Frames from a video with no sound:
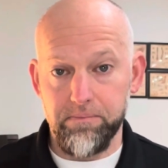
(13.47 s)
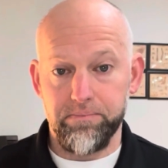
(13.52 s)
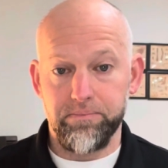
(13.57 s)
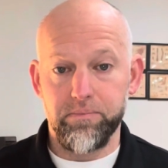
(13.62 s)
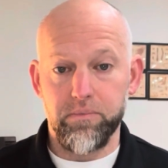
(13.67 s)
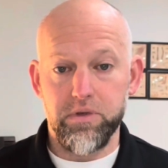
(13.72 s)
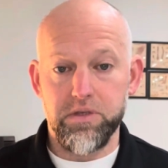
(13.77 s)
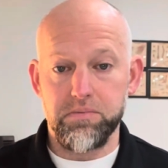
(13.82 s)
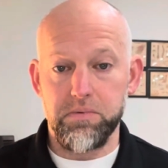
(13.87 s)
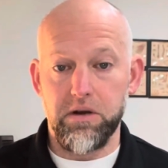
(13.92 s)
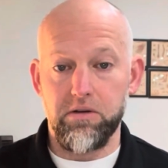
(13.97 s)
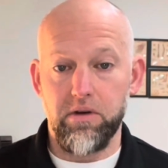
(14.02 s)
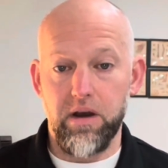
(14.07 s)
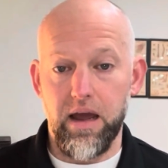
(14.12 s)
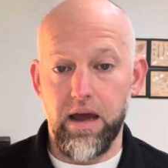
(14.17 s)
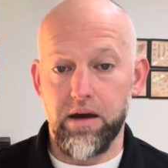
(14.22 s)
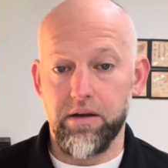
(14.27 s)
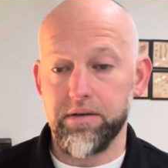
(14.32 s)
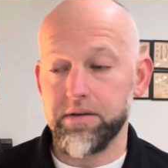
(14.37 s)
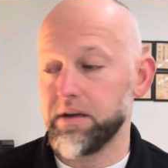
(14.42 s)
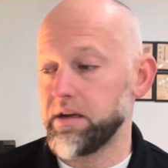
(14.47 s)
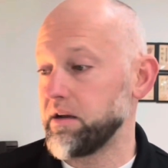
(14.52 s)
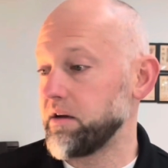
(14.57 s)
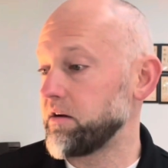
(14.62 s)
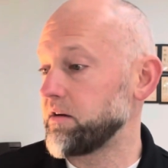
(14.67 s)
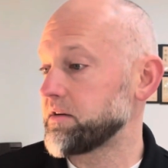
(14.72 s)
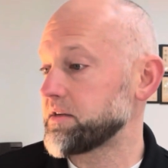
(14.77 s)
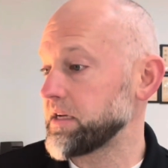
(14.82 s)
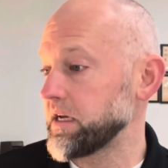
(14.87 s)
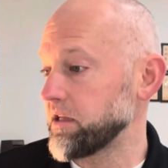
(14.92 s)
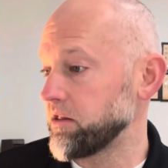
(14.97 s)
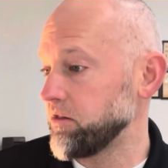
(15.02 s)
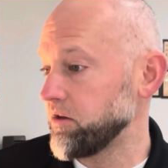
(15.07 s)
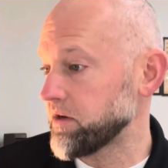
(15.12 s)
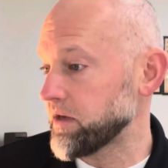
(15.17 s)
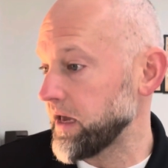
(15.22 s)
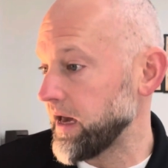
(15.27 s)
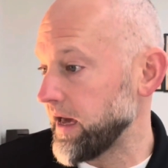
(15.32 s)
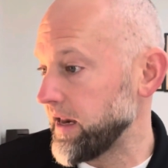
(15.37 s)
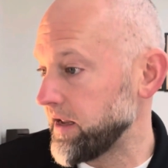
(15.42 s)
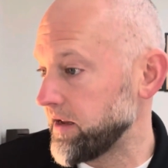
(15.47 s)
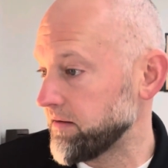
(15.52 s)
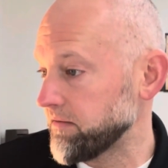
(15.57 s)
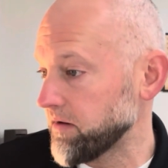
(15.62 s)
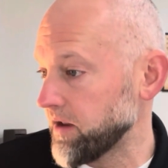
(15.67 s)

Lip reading: Spin around here and take a look at it.